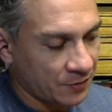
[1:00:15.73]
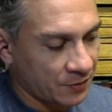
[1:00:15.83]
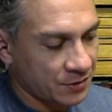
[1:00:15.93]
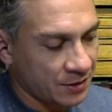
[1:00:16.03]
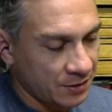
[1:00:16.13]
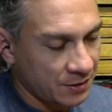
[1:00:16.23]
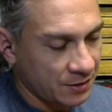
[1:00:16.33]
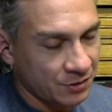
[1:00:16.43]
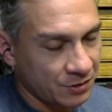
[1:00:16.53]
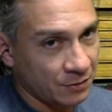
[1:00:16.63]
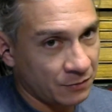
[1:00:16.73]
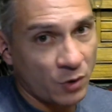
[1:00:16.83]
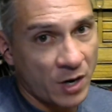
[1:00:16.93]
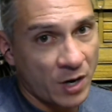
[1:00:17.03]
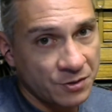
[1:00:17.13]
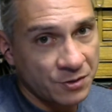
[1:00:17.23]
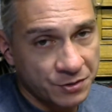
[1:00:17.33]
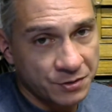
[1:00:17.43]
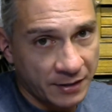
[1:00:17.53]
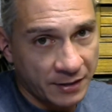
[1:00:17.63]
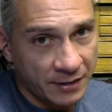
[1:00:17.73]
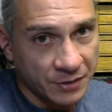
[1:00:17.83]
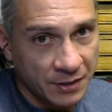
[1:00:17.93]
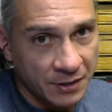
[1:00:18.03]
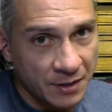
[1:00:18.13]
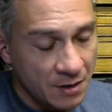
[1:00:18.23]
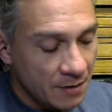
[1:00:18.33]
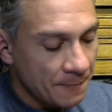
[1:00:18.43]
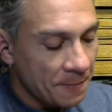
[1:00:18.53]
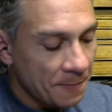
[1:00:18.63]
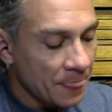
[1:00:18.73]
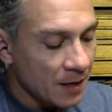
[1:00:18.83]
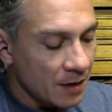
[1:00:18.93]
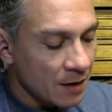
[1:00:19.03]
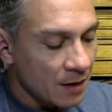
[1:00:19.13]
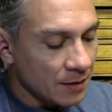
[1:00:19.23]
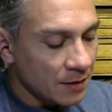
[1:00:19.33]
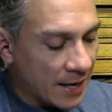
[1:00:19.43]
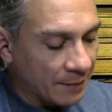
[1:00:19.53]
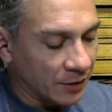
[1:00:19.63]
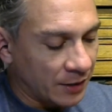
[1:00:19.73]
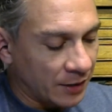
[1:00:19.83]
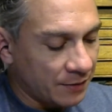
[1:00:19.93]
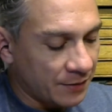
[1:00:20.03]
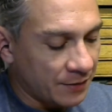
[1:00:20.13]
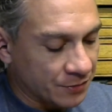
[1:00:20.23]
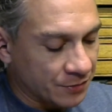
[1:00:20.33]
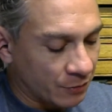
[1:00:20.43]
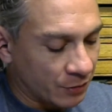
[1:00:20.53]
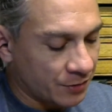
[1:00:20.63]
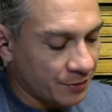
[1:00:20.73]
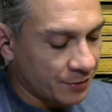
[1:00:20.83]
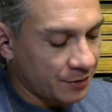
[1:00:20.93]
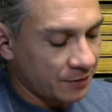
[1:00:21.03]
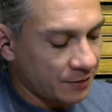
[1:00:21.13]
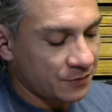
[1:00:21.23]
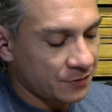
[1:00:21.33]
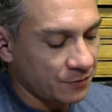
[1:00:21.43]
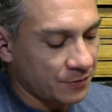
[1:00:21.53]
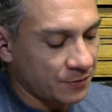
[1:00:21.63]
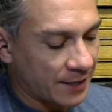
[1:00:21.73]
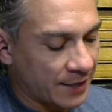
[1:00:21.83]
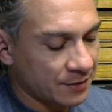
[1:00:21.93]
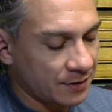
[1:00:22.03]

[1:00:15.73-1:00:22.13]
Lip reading: condition of wage slavery, namely that there's no alternative to that